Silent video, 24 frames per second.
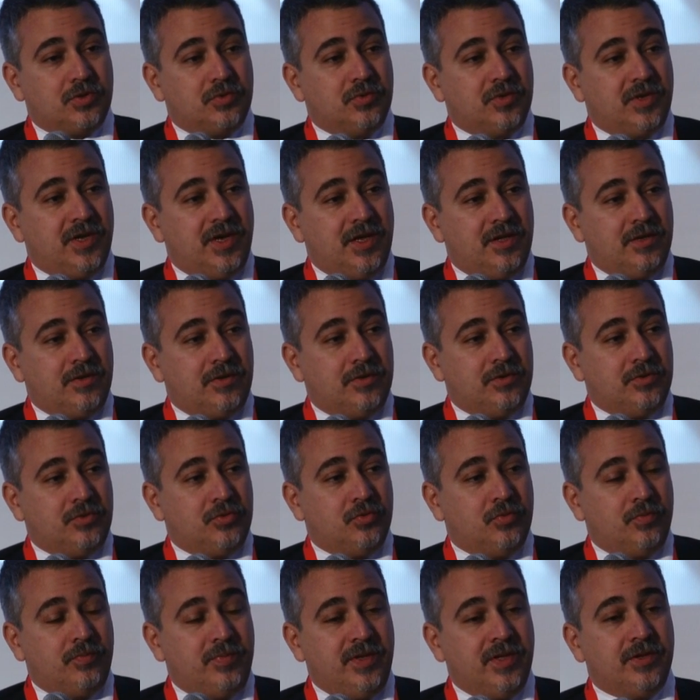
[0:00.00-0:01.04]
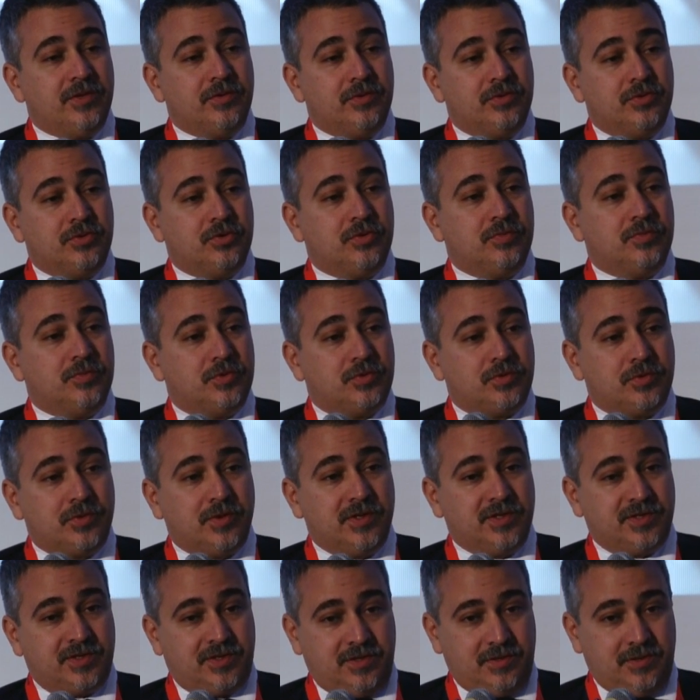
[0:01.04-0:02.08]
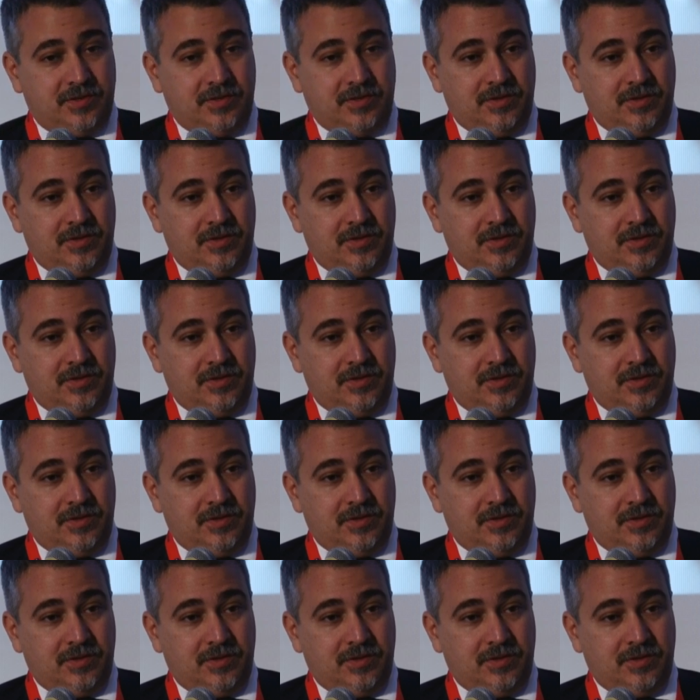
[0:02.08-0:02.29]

together to build consumer trust.